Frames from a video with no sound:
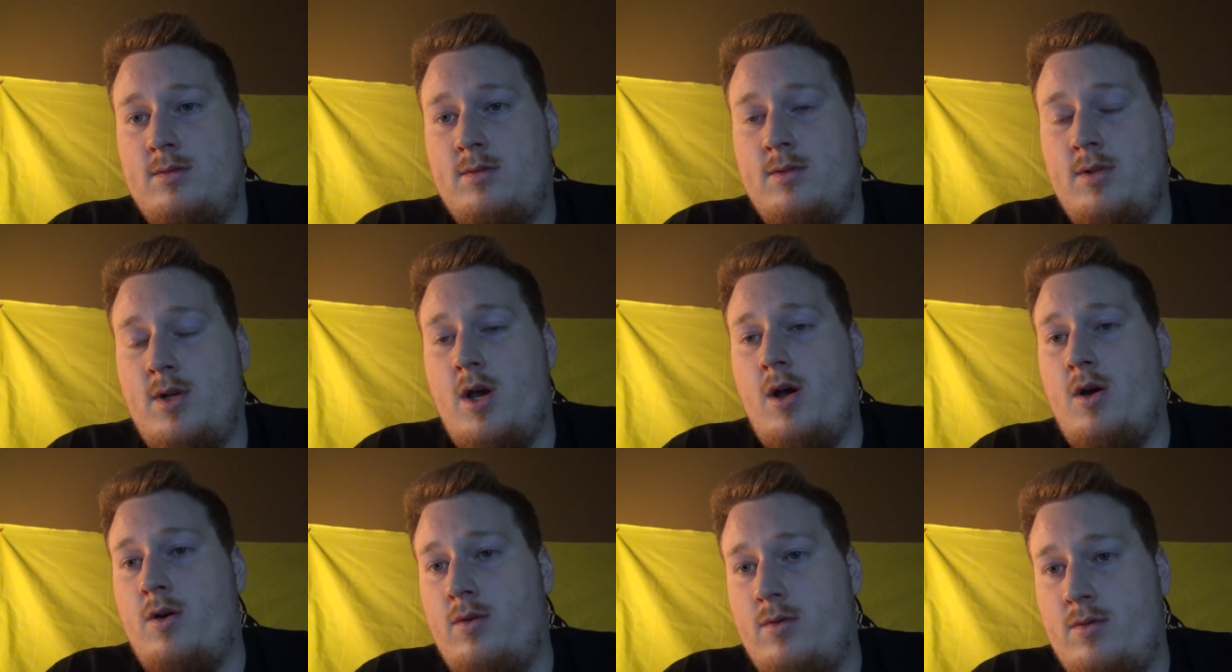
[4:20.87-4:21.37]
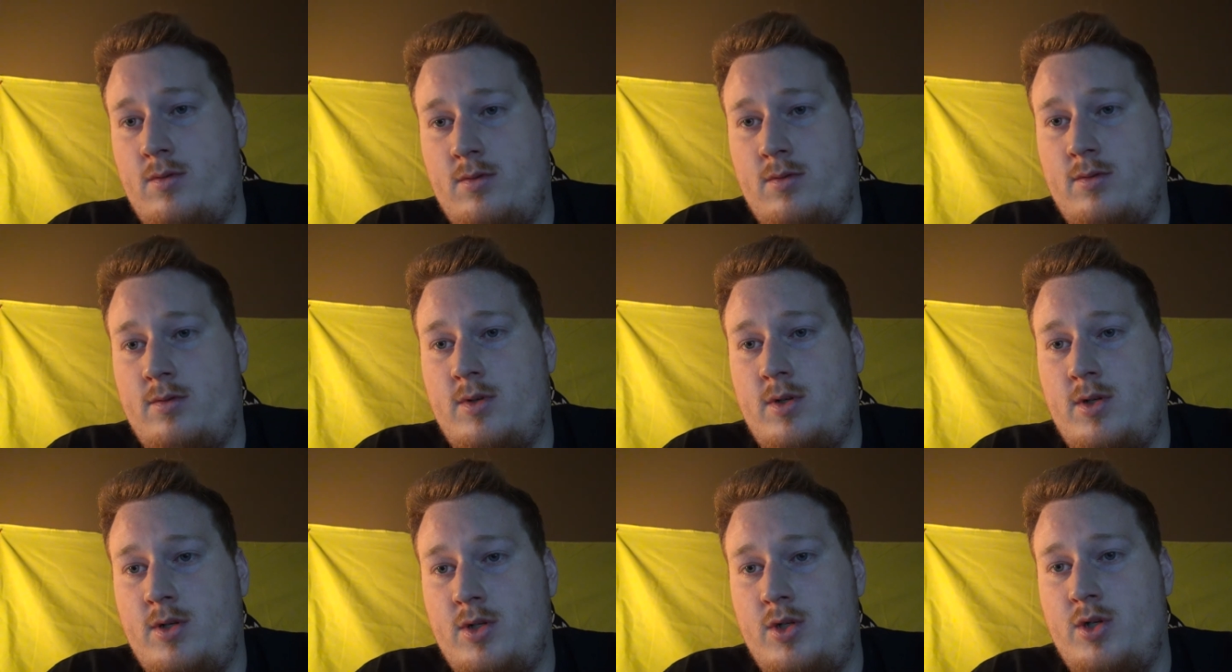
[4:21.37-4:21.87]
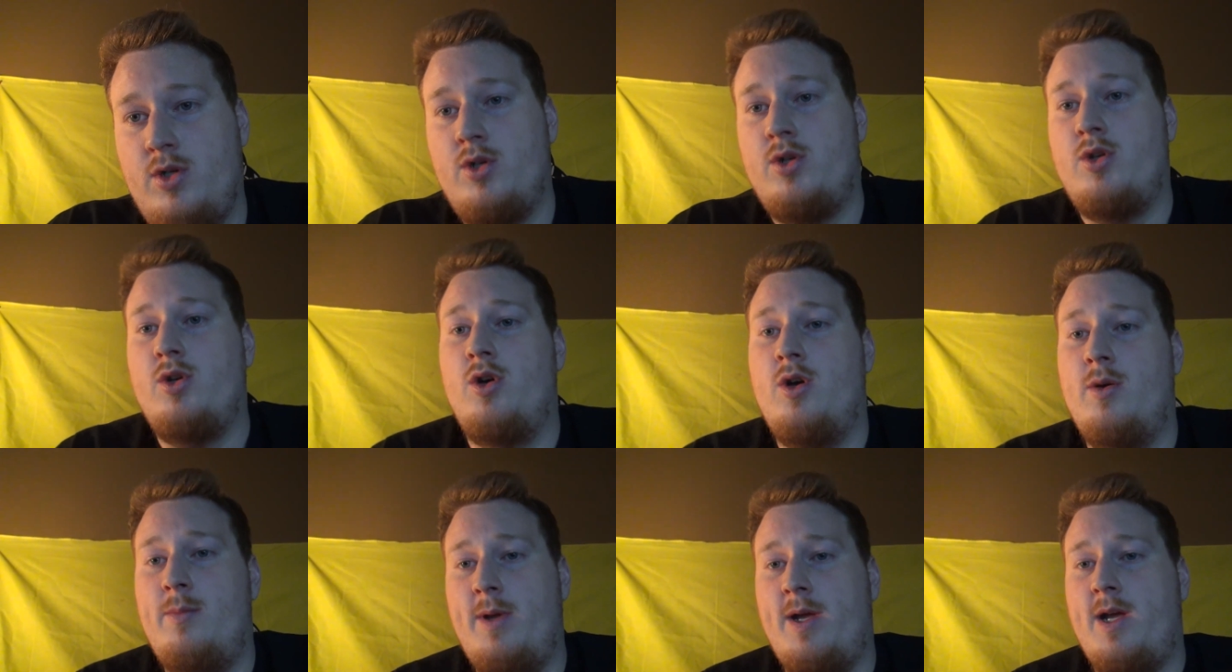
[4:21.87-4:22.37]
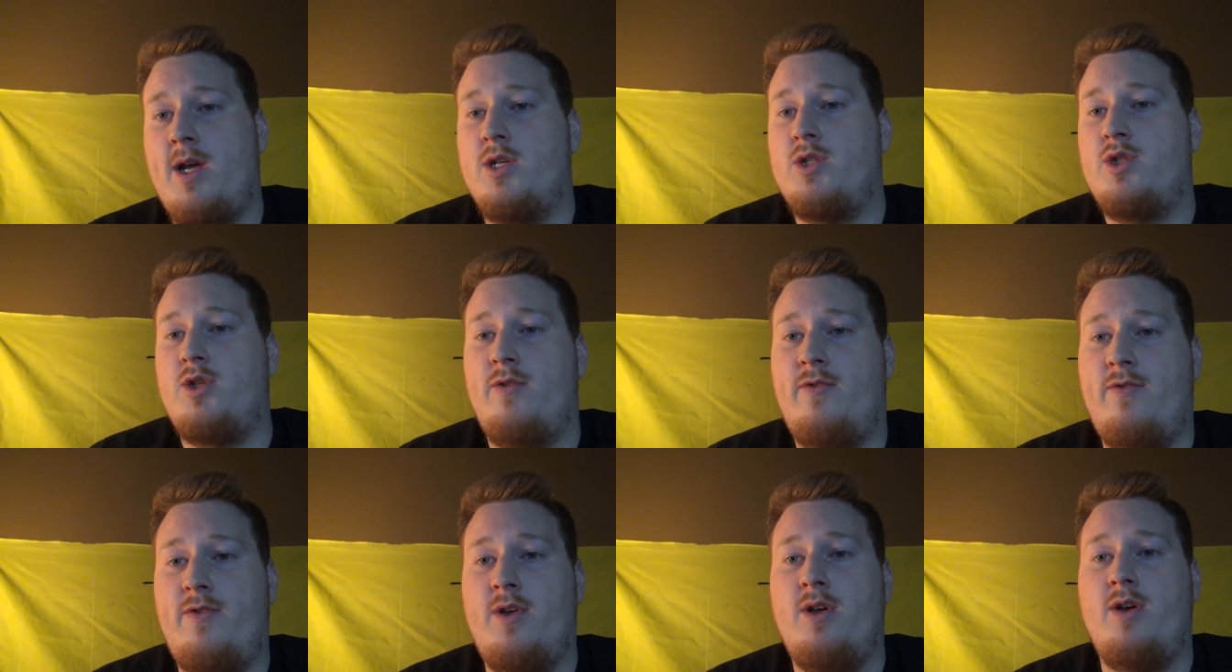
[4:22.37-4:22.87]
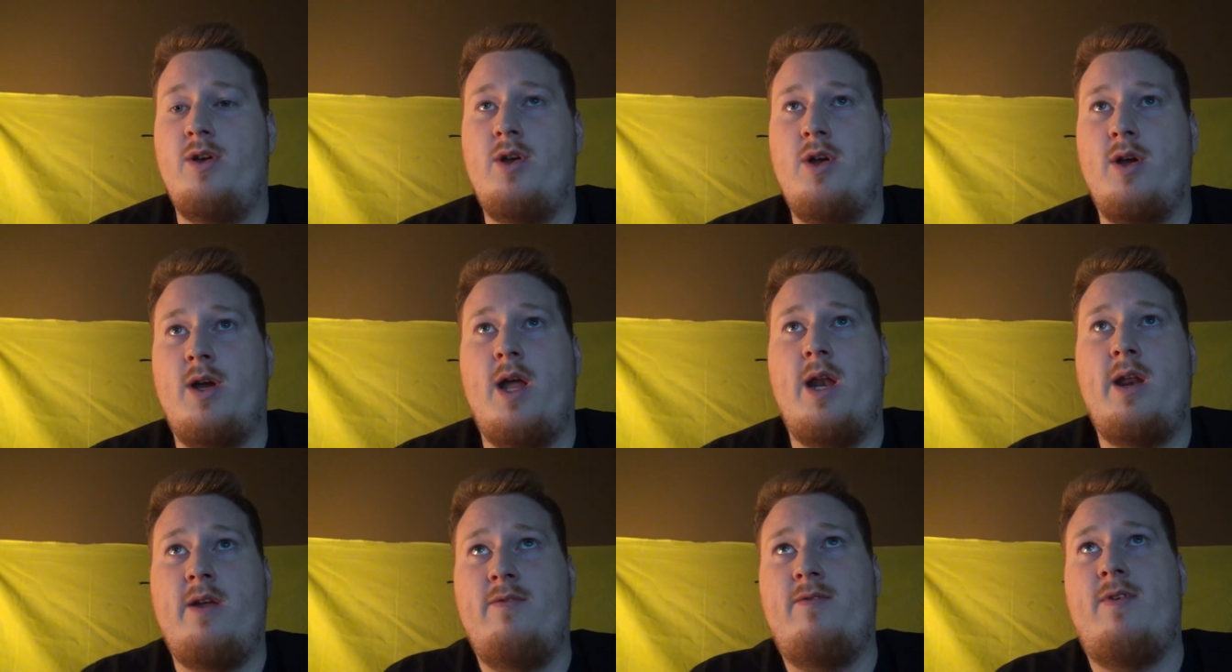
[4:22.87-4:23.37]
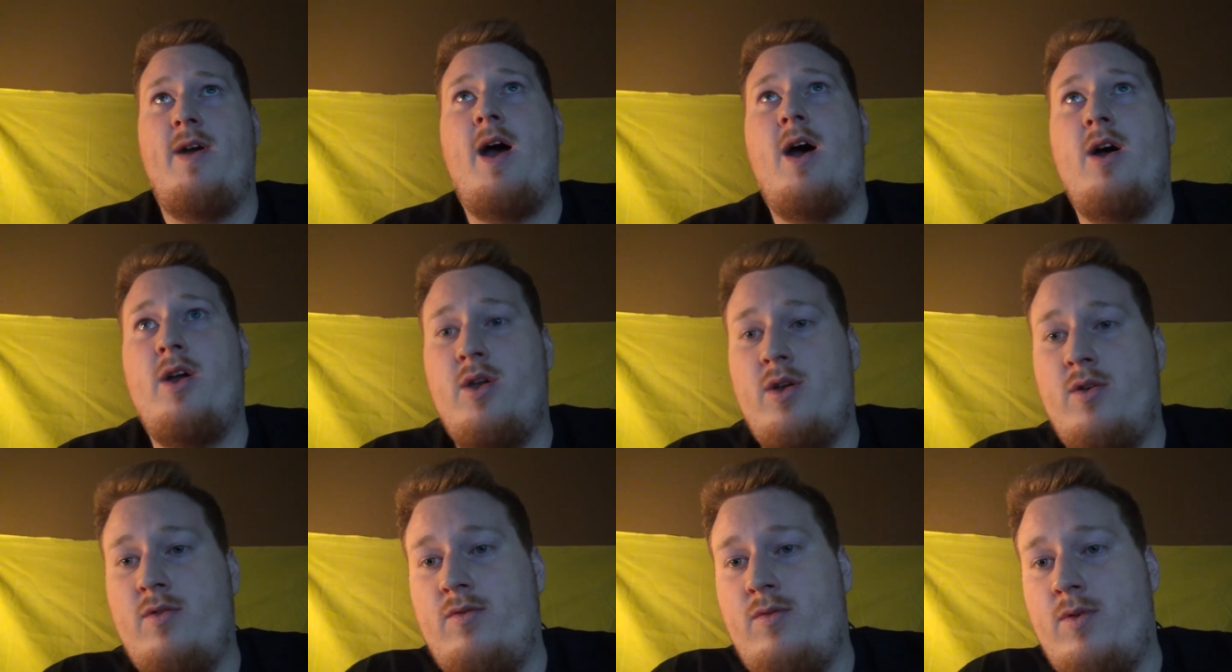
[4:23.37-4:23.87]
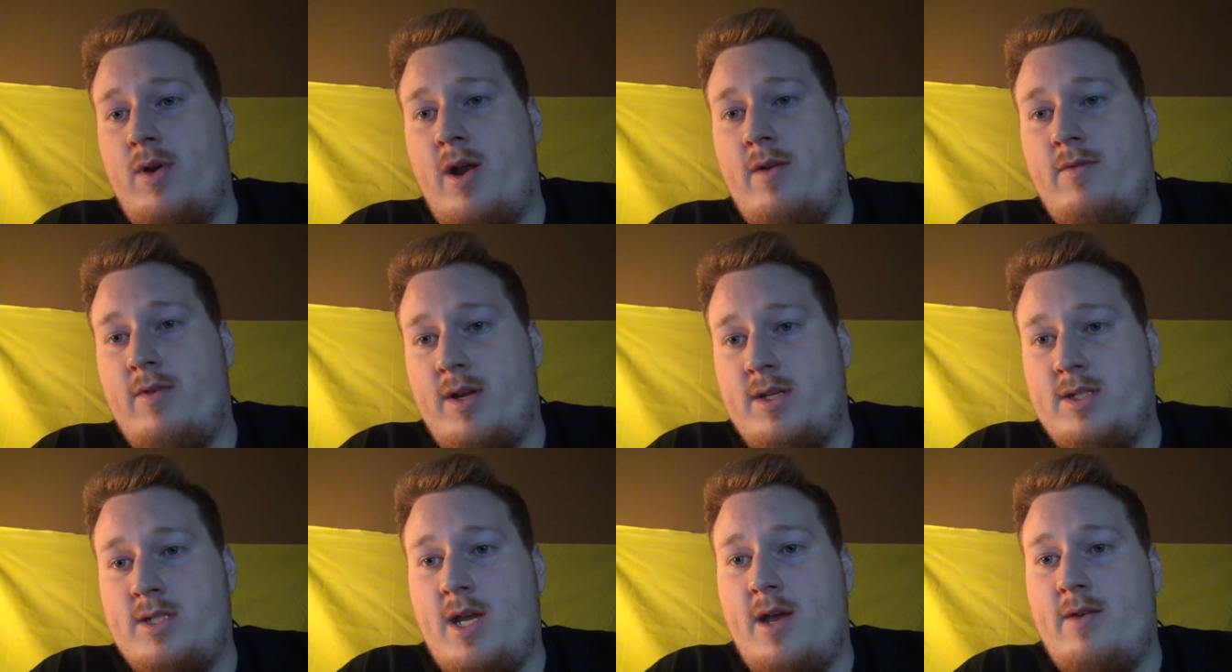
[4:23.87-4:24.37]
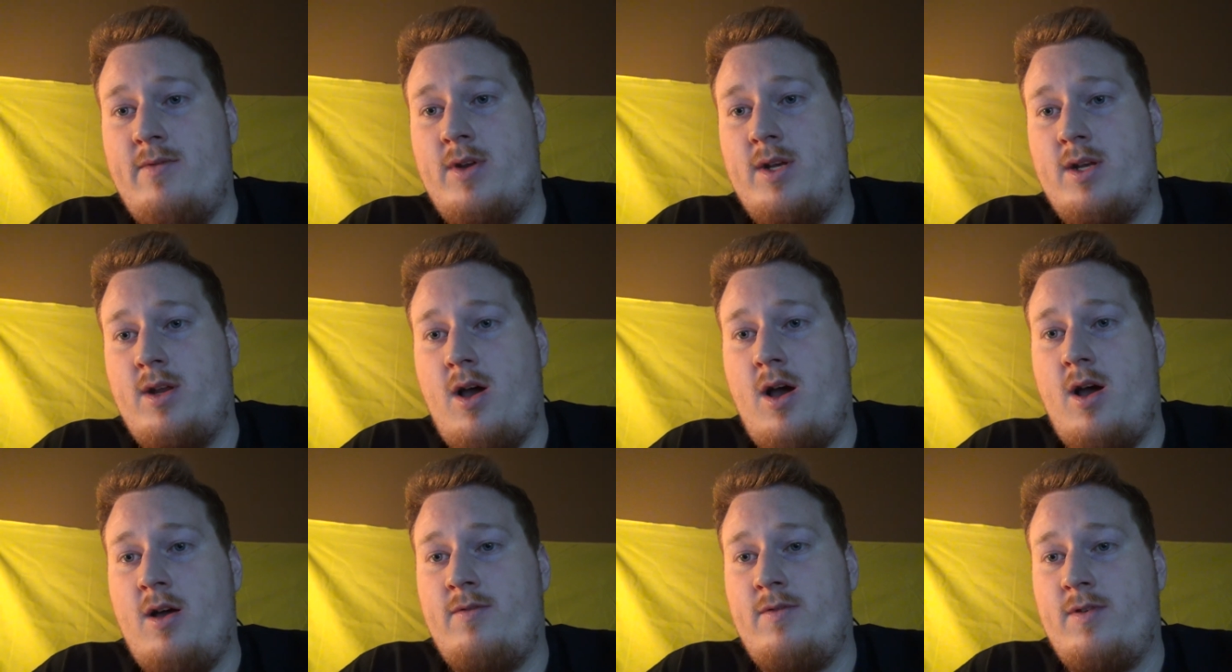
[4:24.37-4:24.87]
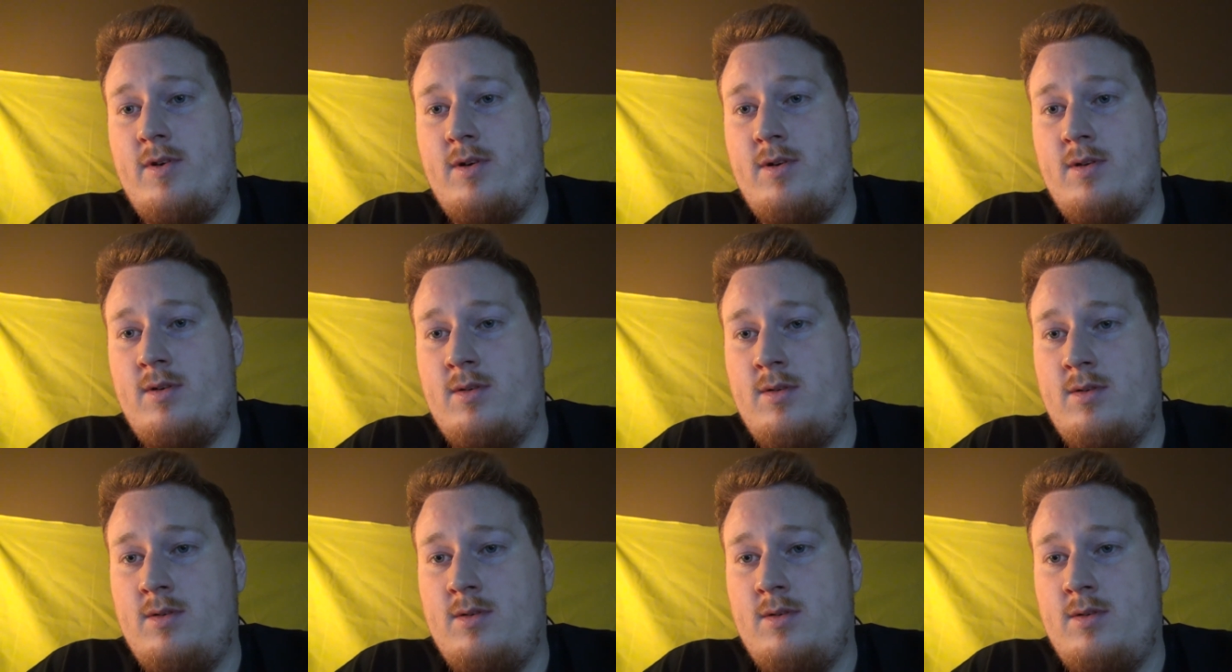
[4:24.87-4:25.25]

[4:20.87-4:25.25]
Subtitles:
No. You do it because you feel you're getting value of whatever he's having to offer.